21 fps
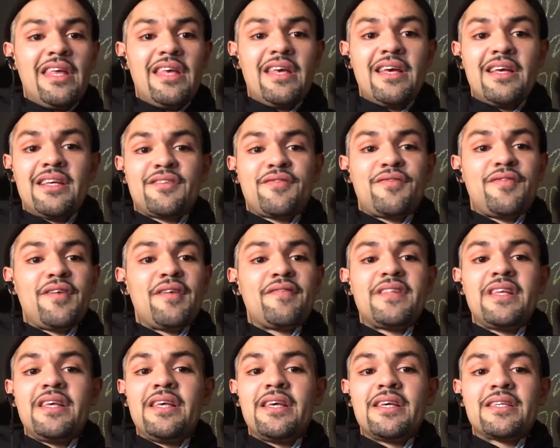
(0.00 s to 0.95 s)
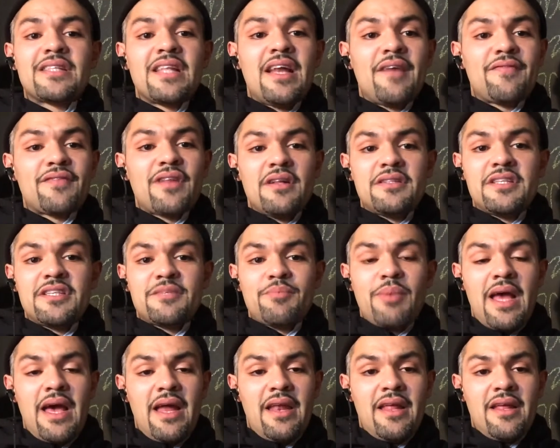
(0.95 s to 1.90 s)
years, 50 years left on this
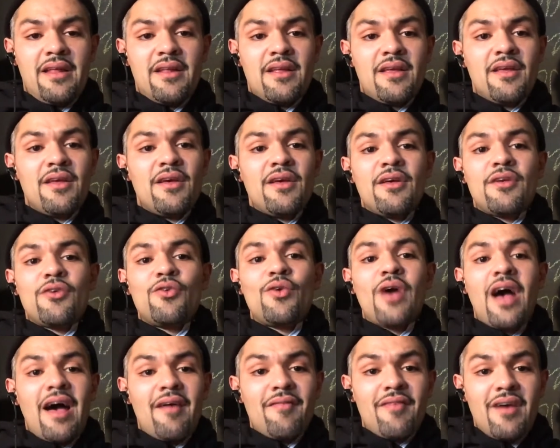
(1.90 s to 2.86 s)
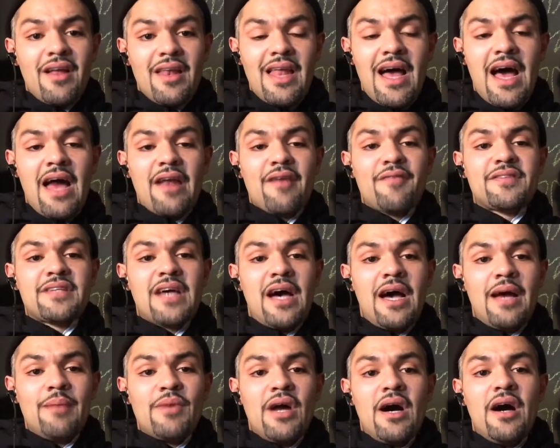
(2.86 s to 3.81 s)
planet. You have a lot of
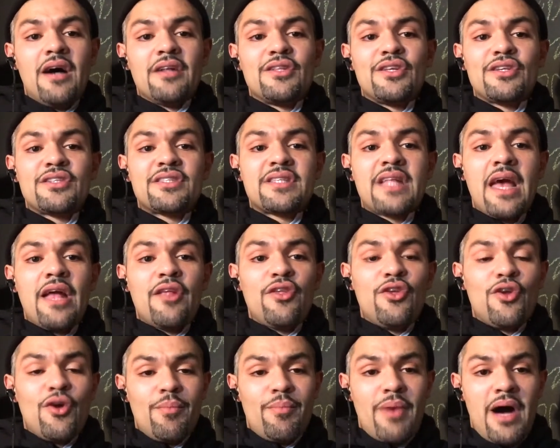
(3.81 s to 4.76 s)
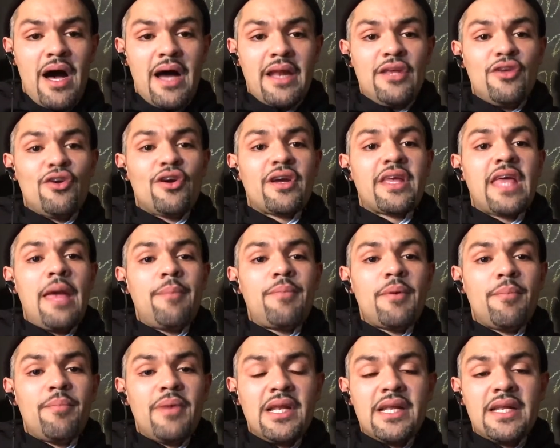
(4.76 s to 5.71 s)
time to understand your body, your
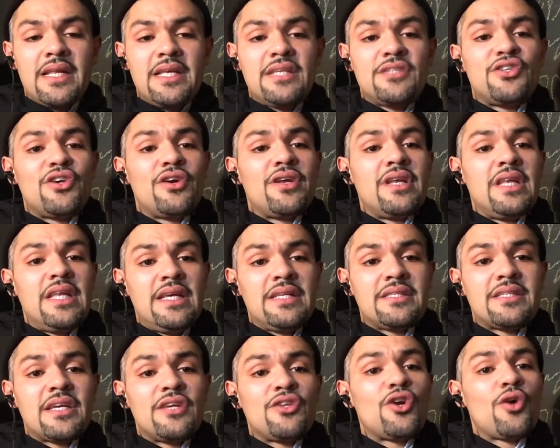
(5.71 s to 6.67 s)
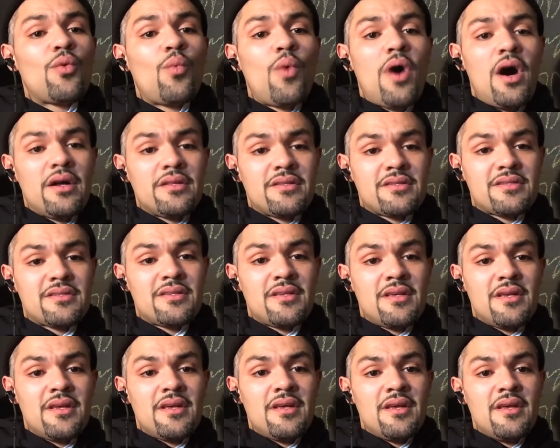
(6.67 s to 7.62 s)
capabilities, your needs, and your wants.
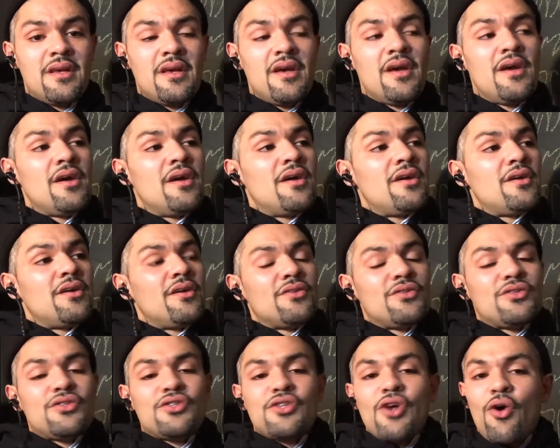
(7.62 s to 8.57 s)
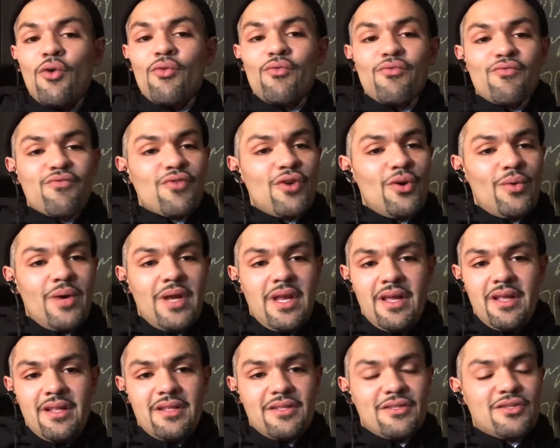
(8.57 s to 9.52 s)
Don't ruin
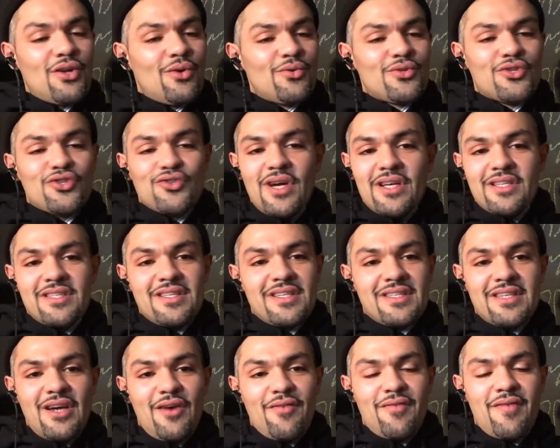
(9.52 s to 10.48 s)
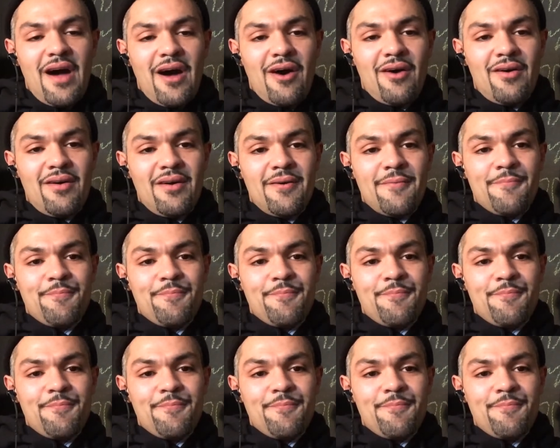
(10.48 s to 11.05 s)
it. Don't stress yourself out.